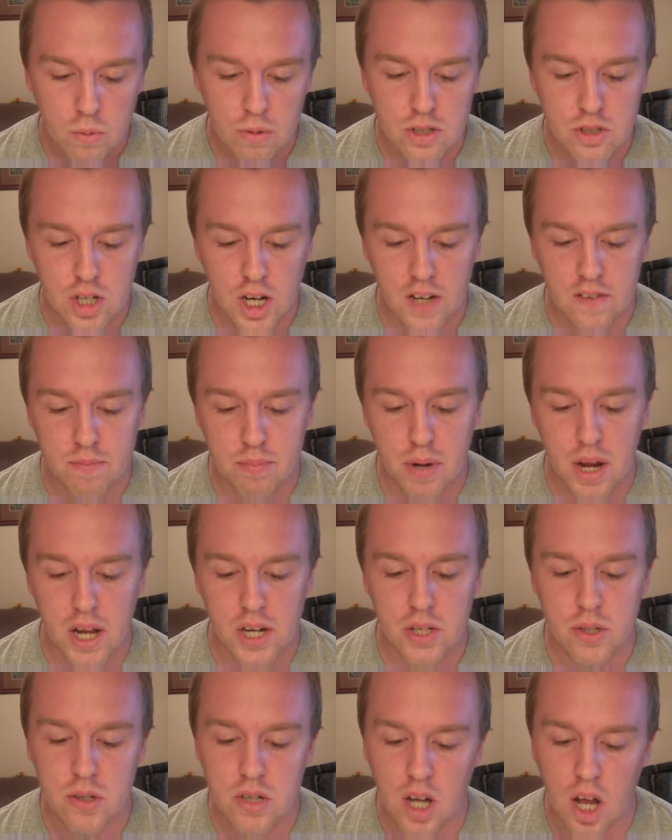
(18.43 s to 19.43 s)
We drive
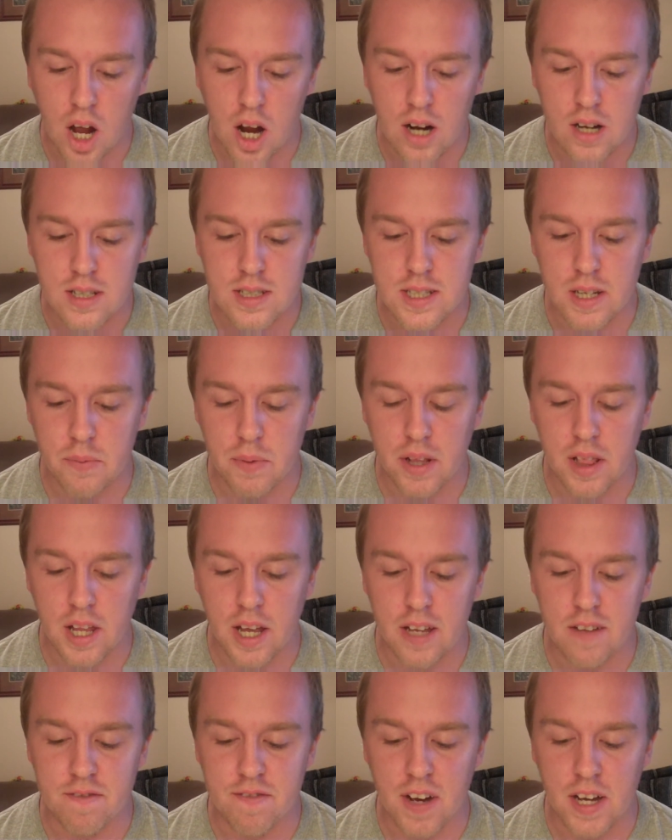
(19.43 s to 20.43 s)
brand new cars and we
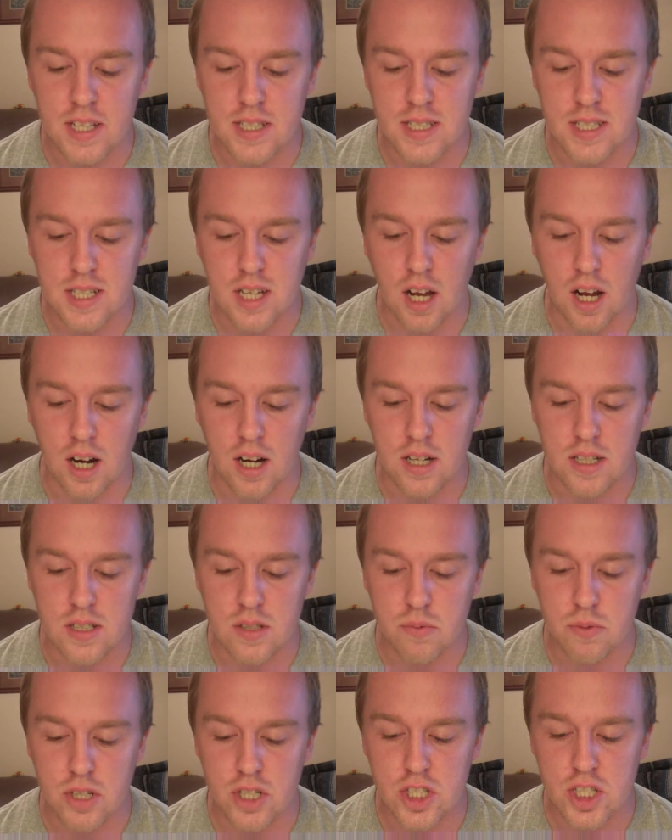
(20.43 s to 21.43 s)
light fine
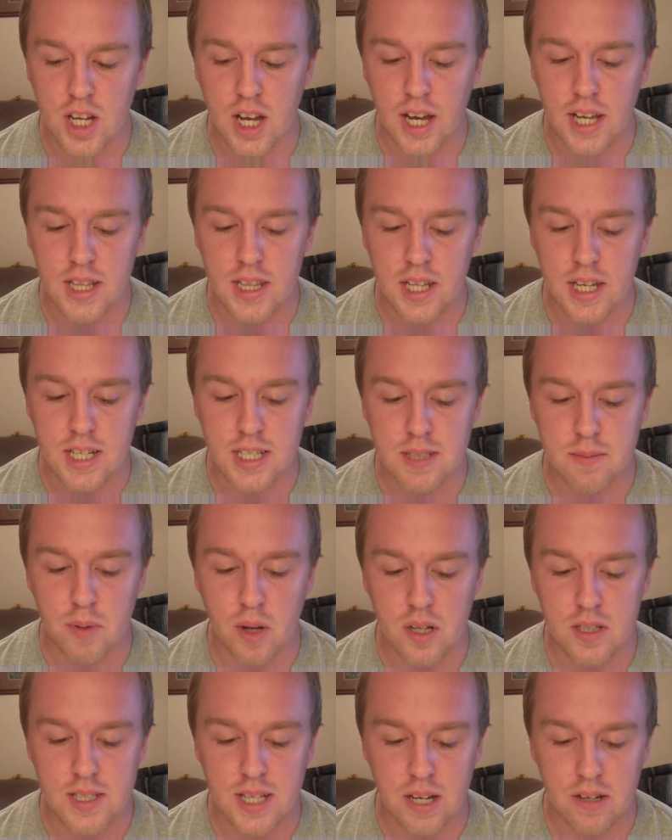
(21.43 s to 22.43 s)
cigars. We shine like
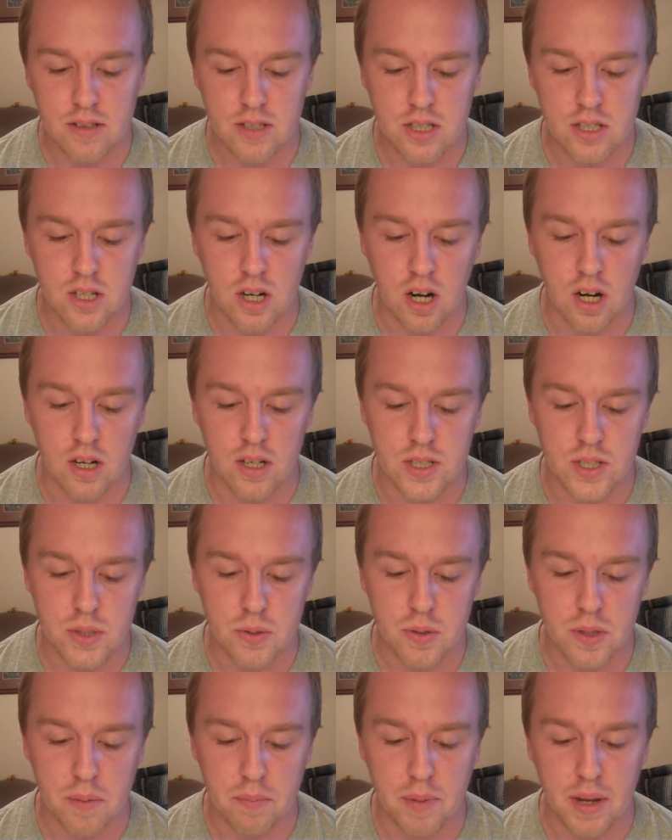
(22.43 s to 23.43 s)
small town stars
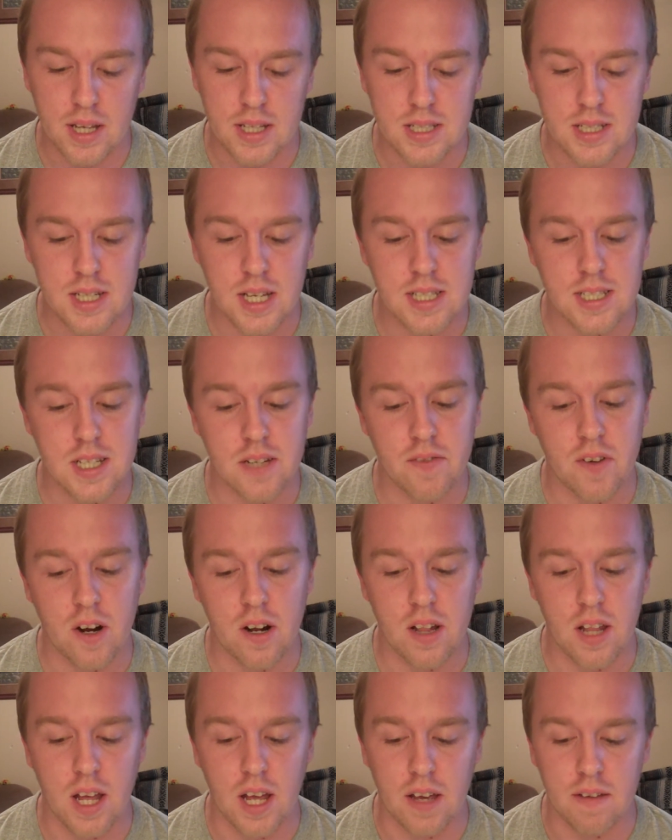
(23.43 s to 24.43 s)
through the best days of
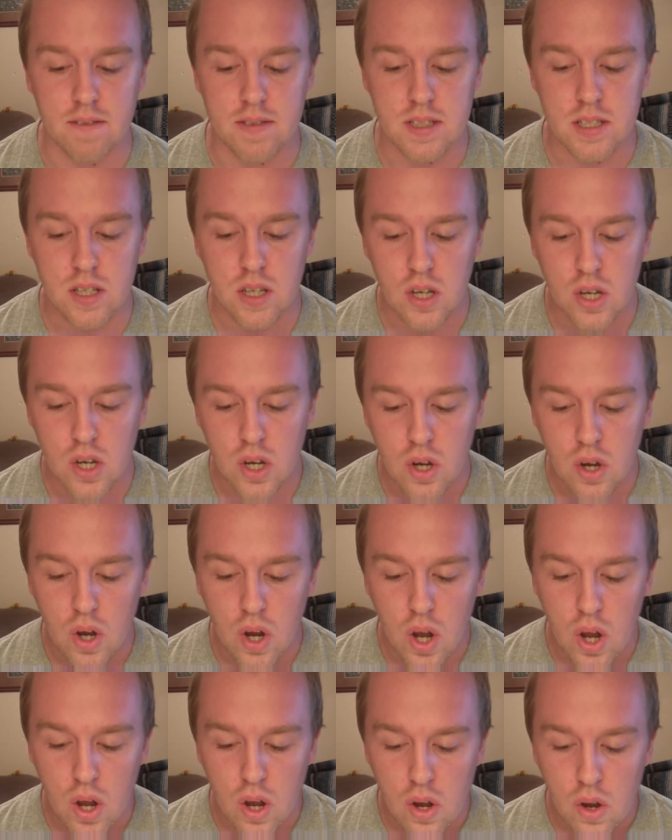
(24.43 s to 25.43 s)
our lives.
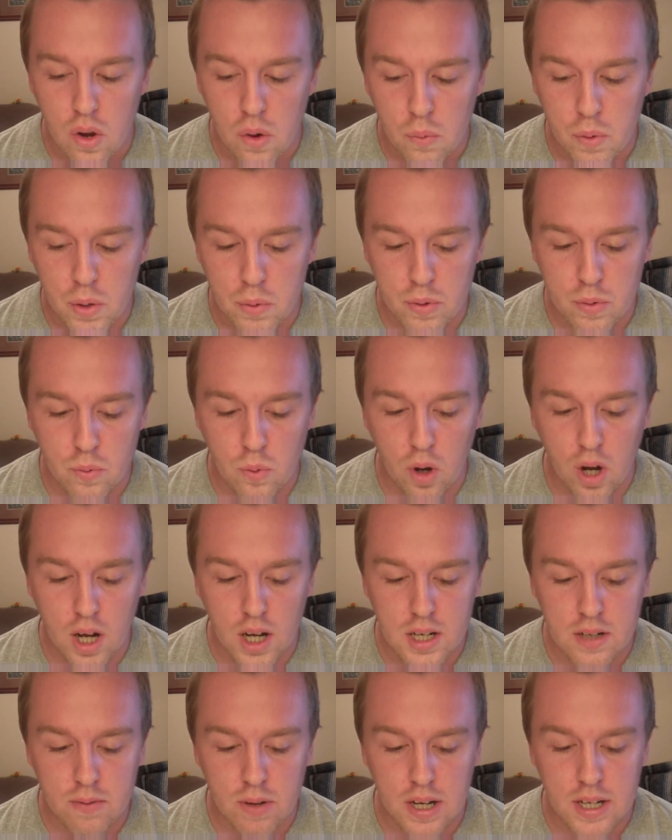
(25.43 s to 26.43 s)
We would
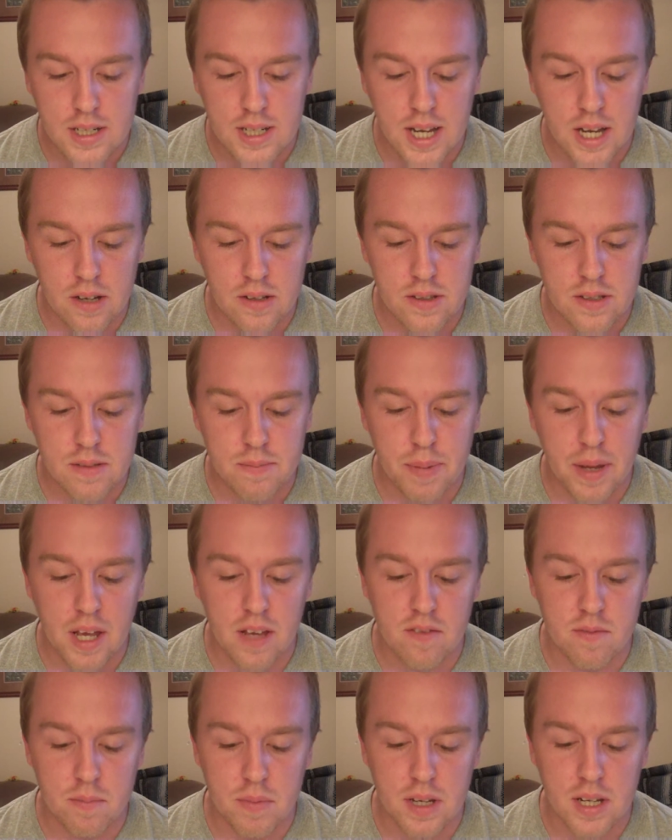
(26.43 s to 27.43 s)
walk right down the
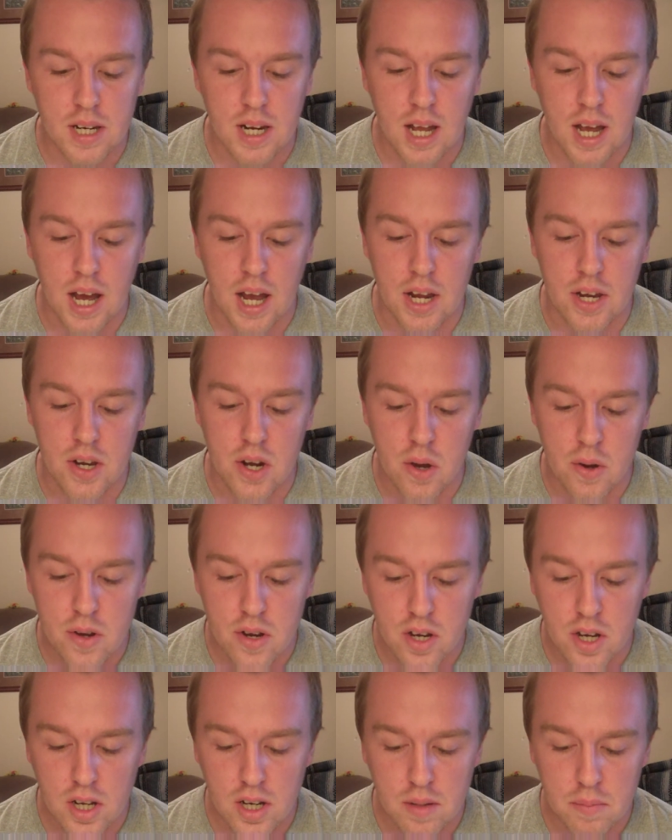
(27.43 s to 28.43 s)
pavement. I know
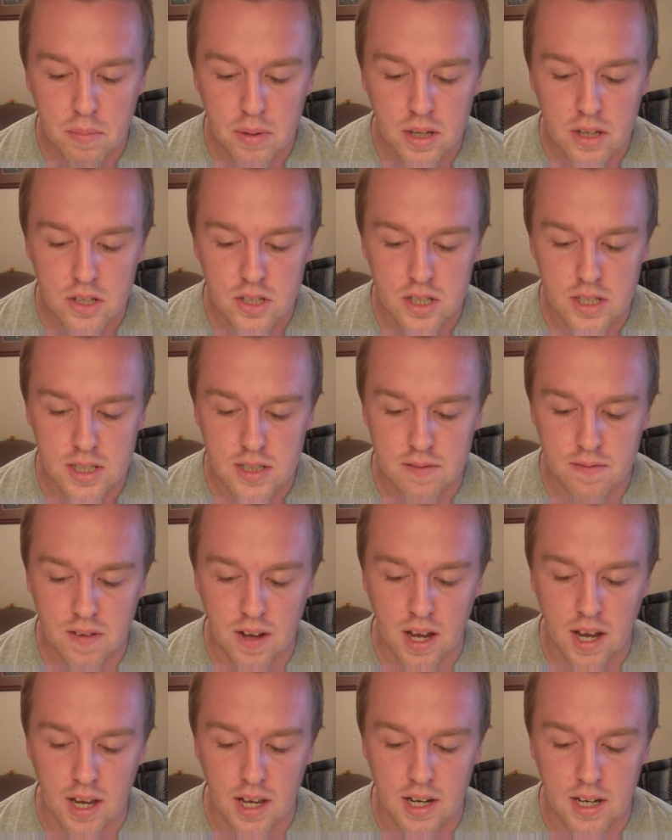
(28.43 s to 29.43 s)
you're gonna be just
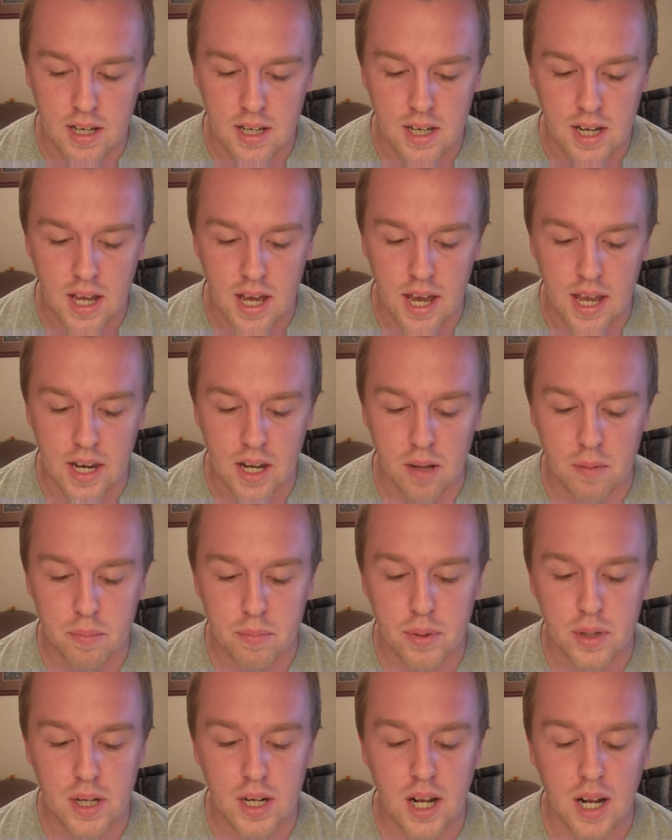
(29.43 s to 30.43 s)
fine and I'll
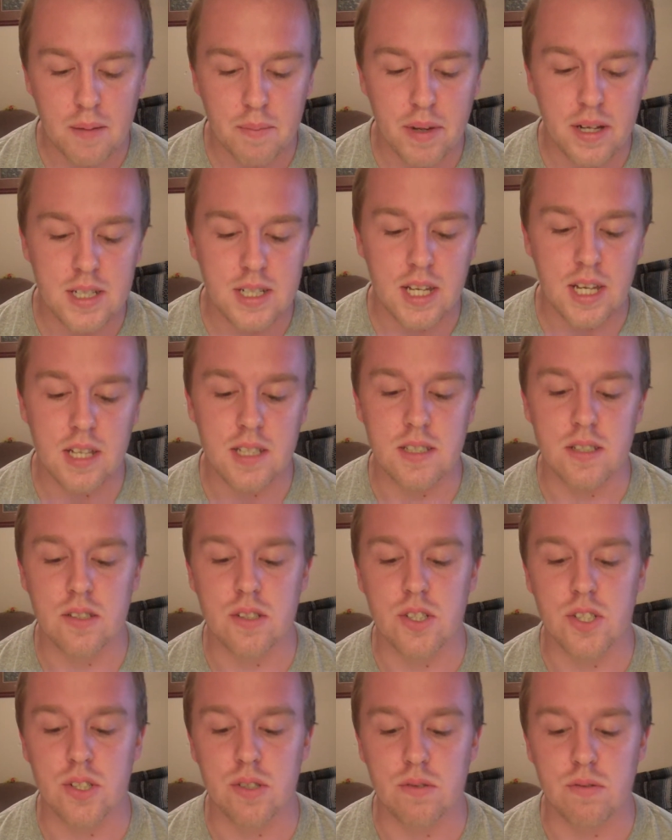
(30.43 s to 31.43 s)
put on my
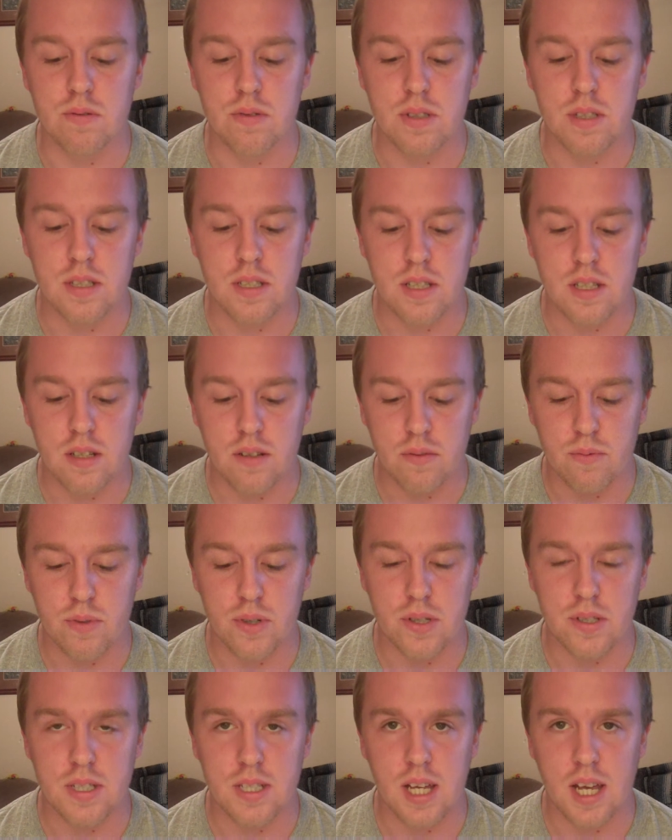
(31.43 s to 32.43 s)
dancing shoes
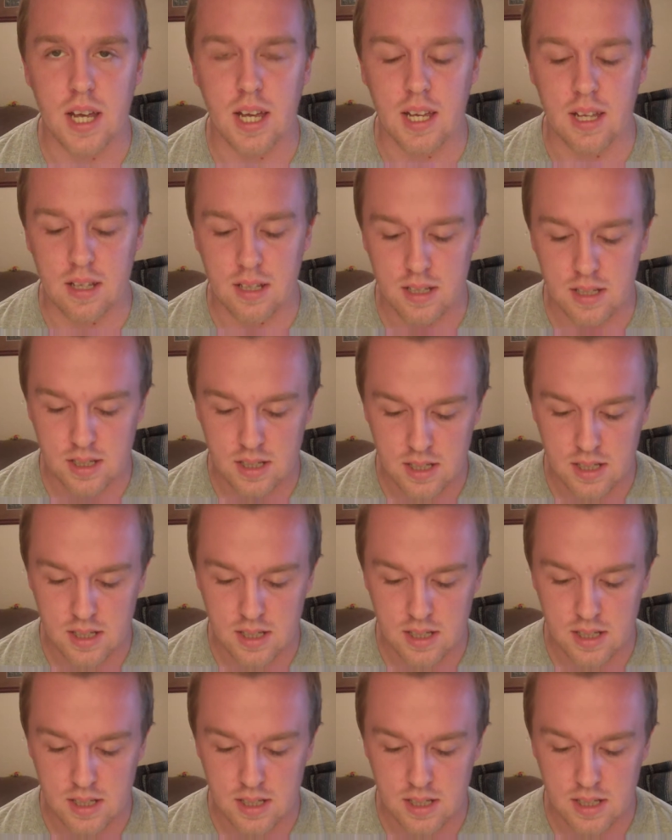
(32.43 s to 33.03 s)
real tight.